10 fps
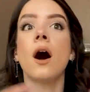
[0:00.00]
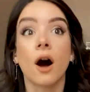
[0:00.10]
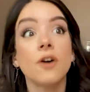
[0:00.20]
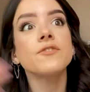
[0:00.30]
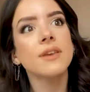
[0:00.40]

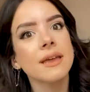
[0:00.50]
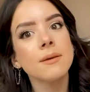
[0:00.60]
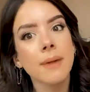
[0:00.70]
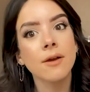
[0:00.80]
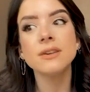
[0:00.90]
after getting
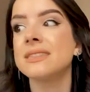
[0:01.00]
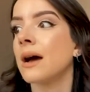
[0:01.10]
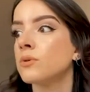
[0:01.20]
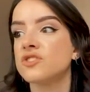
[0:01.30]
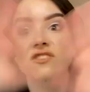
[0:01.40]
married,
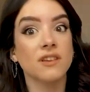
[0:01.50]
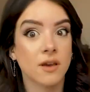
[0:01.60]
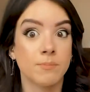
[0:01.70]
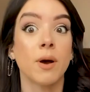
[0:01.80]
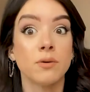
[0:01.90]
that was just like
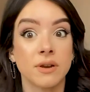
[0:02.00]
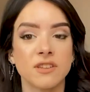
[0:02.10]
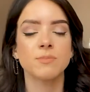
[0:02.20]
a bonus.